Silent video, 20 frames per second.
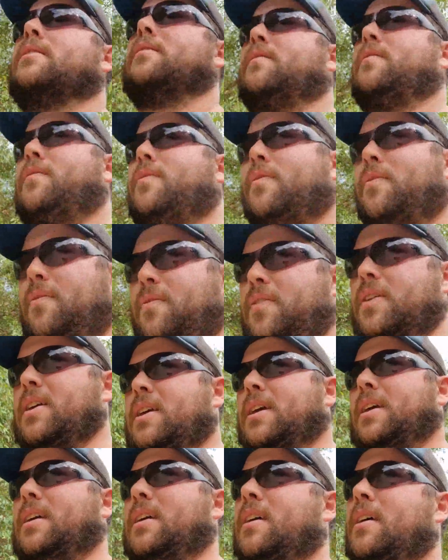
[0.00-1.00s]

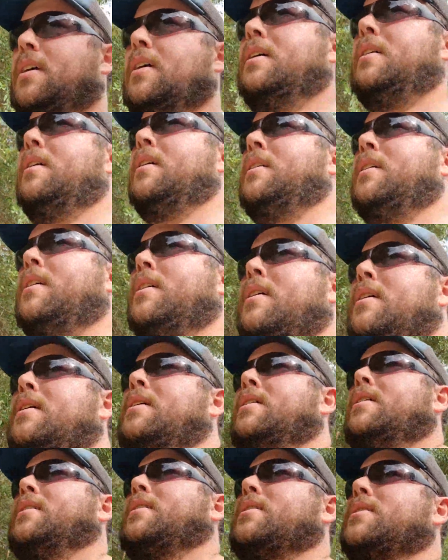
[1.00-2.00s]
fear
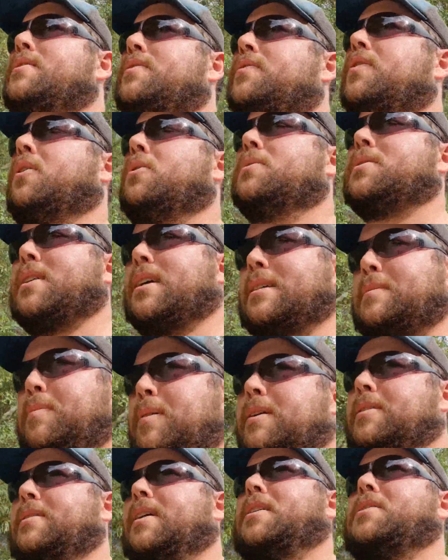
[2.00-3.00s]
is false
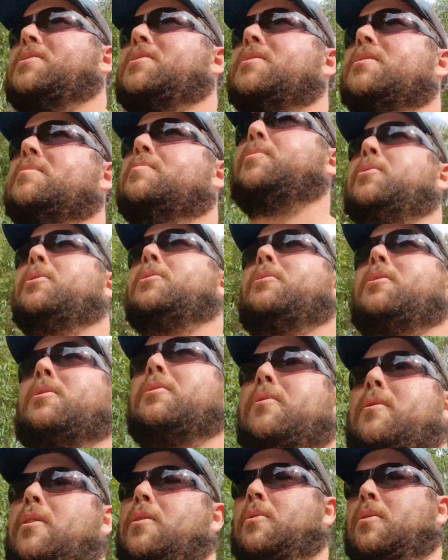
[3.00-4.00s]
expectations
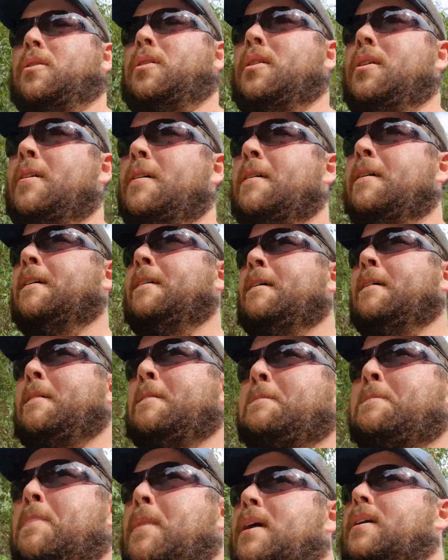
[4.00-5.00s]
appearing real.
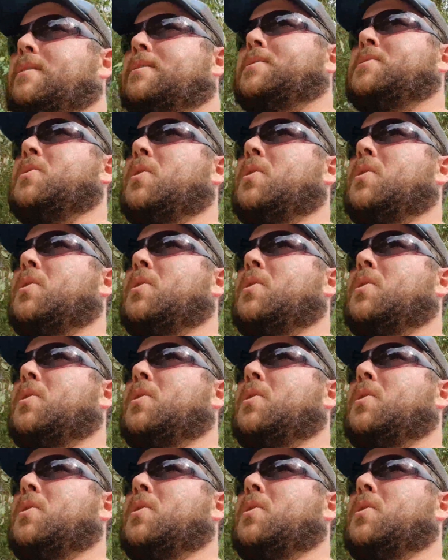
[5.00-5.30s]
It's